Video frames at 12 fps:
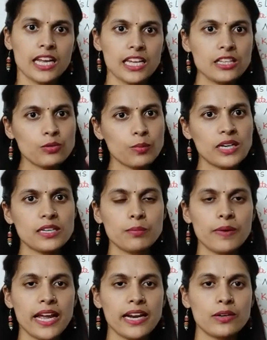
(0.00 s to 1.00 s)
each
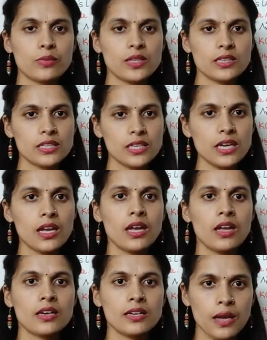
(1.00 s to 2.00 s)
multiplied with the
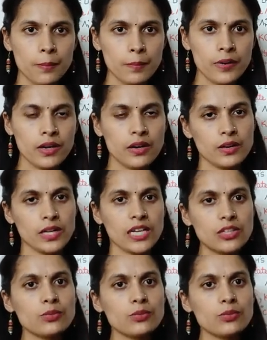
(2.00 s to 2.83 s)
number of